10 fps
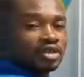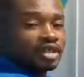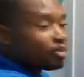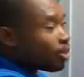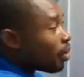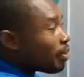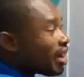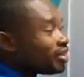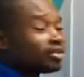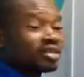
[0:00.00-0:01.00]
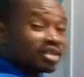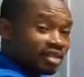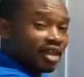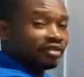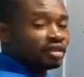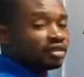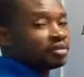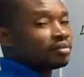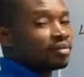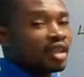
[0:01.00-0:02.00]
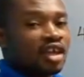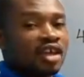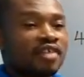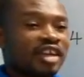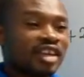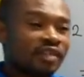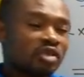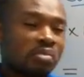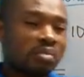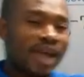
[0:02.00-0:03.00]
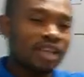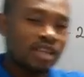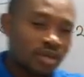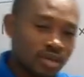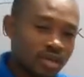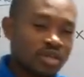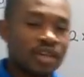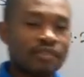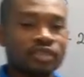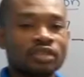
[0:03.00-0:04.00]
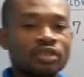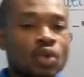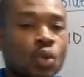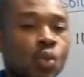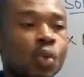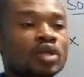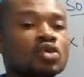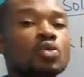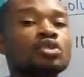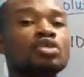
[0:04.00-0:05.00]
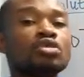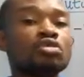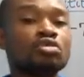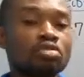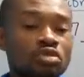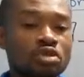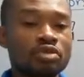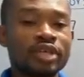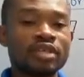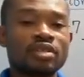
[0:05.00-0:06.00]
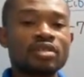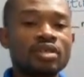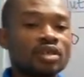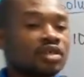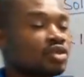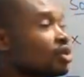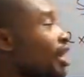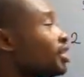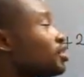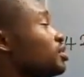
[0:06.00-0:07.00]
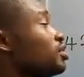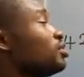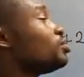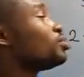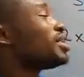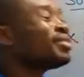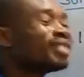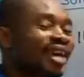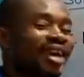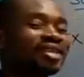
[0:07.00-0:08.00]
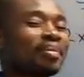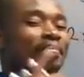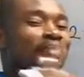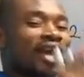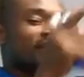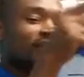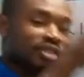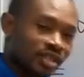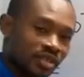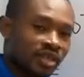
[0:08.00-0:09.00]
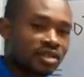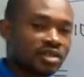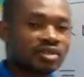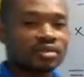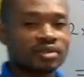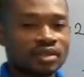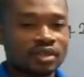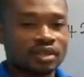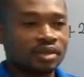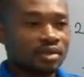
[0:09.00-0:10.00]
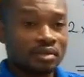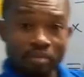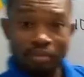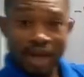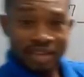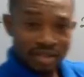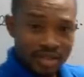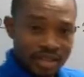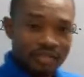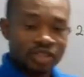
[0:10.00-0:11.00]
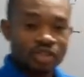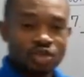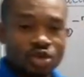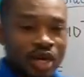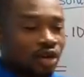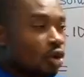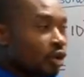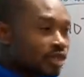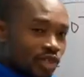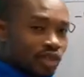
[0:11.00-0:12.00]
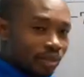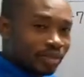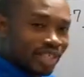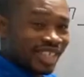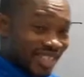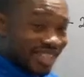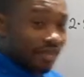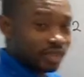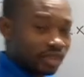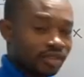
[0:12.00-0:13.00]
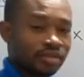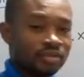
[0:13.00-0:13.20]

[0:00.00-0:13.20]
to this power minus 7. If I give you minus 7, what would you do to it so that you would now get minus 6? Minus 7, you are owing somebody 7.